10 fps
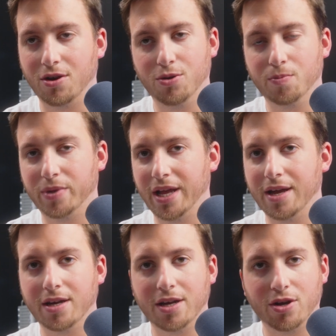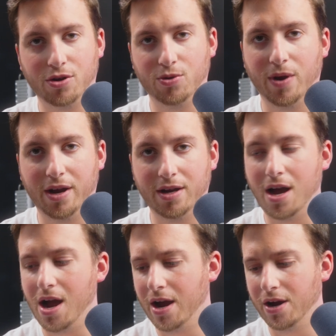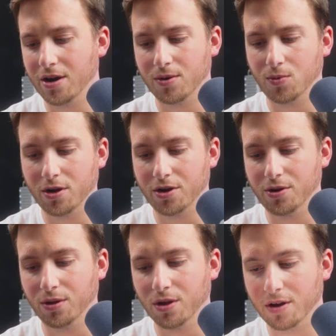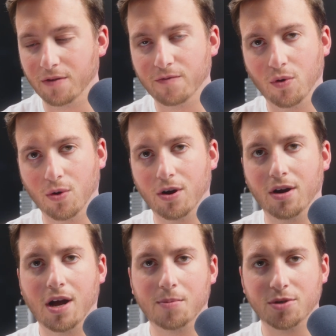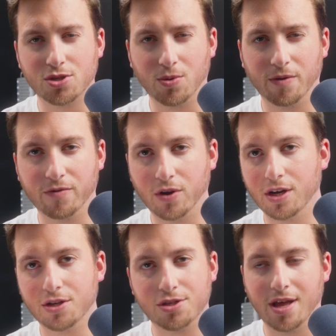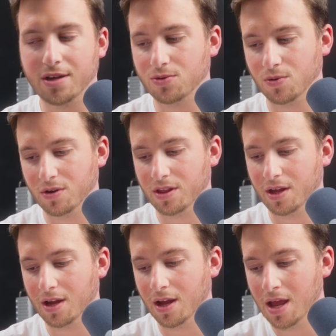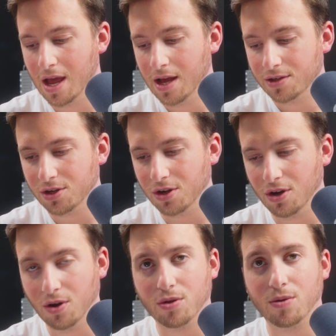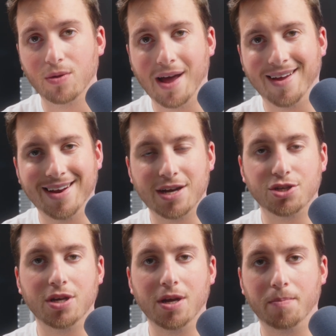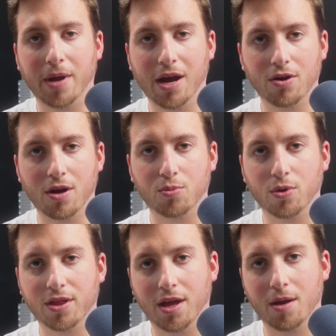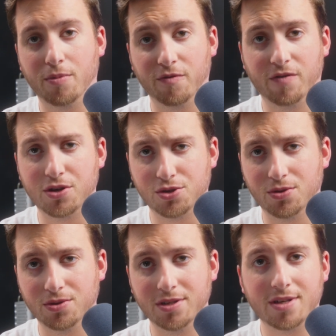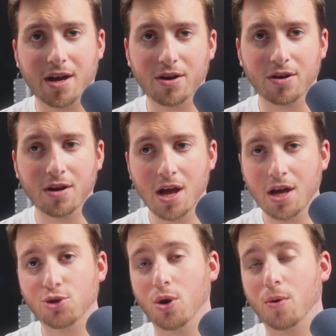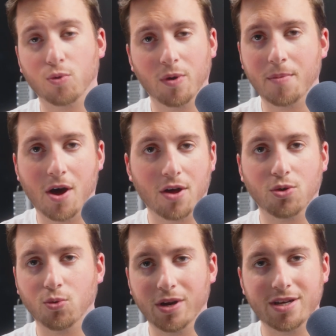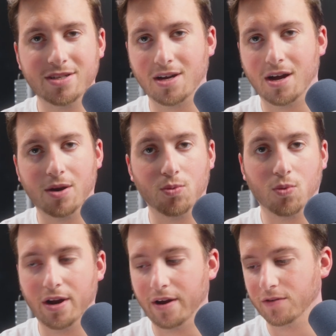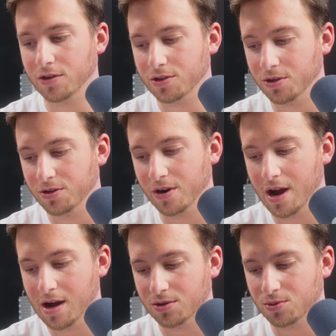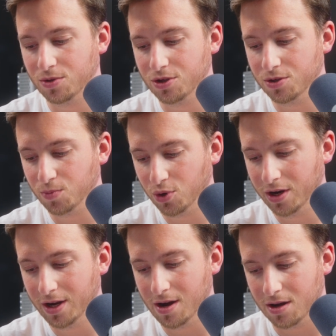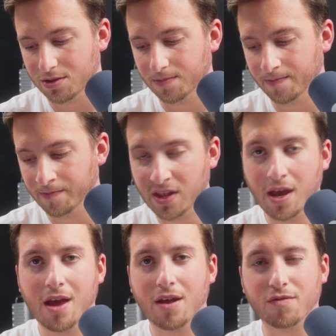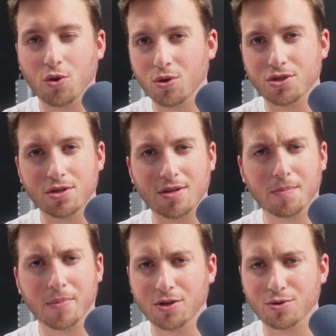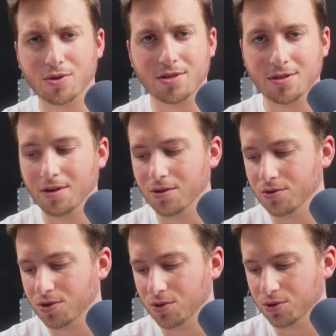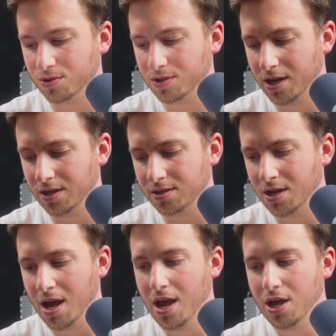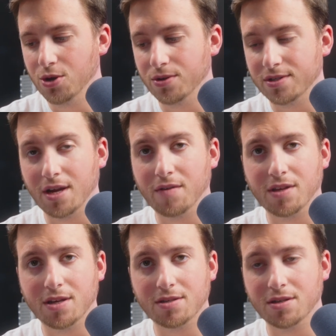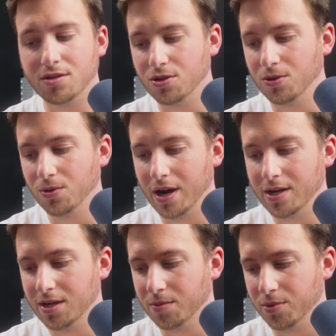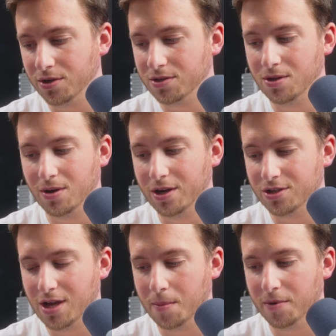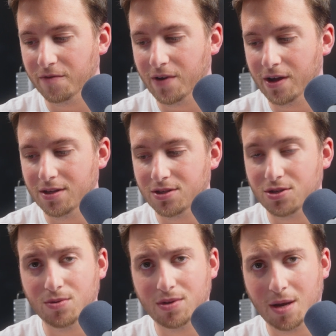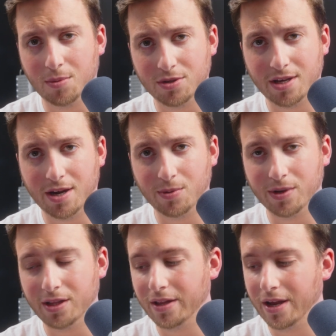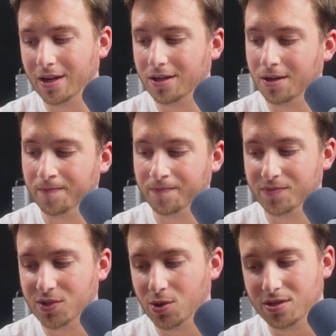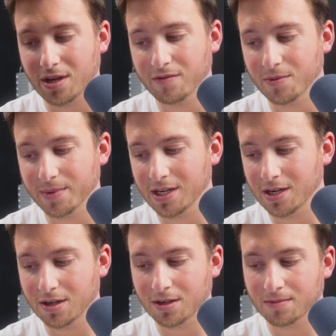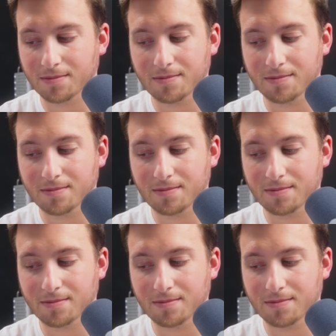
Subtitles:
Are you planning? Are you ready to hire? What are you looking for? How much square footage? That sort of thing. So you can go through that and actually get paired up with a professional designer to help remodel, redesign, whatever to your house, which is pretty awesome. And of course, just like Pinterest and other social sites, you can save things into idea books. So I just happen to find these two tables that I really like. So I saved them in here.